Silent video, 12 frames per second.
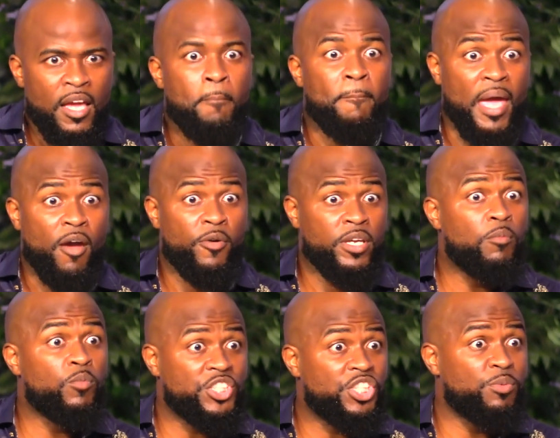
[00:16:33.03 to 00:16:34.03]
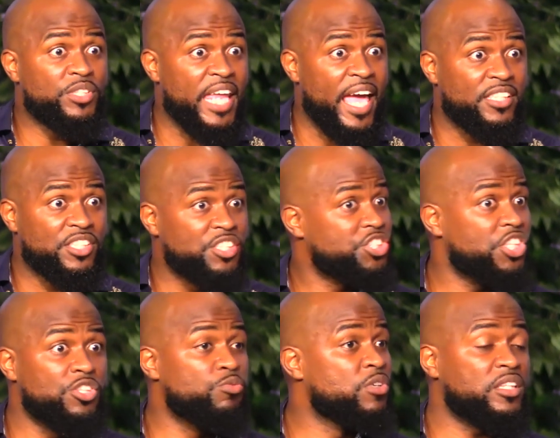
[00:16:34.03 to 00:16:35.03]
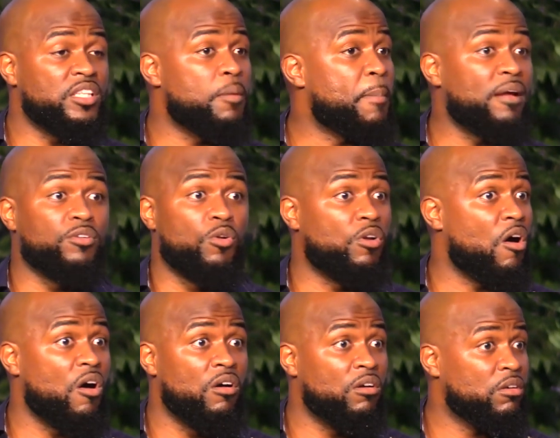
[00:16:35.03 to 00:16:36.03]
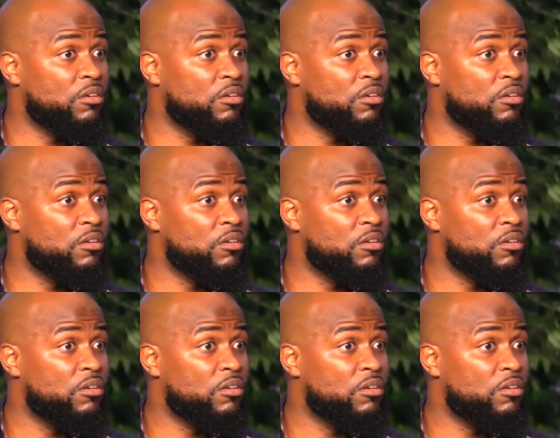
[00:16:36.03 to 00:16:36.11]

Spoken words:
Miriam, when she was dancing, she knew nothing about no law.